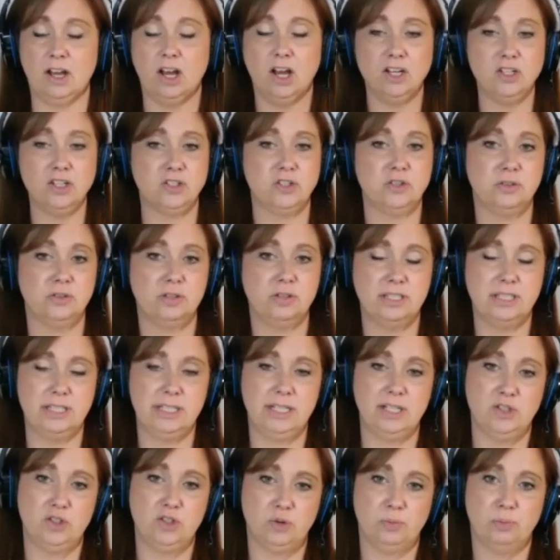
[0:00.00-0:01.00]
under the
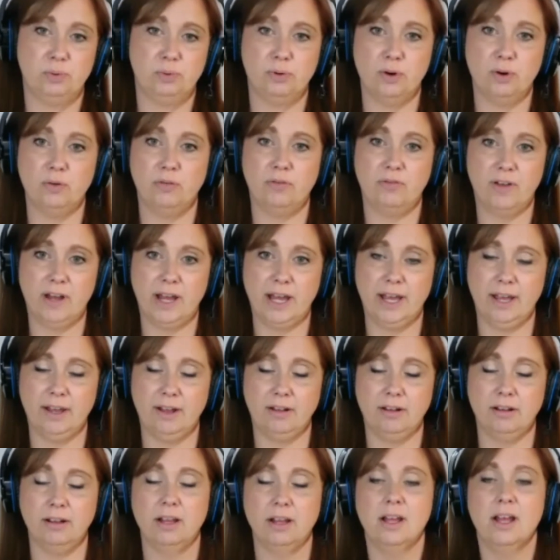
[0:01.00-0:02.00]
teacher
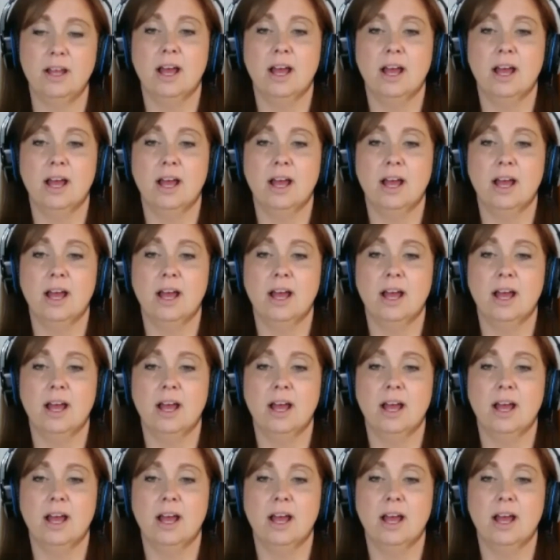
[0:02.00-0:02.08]
profile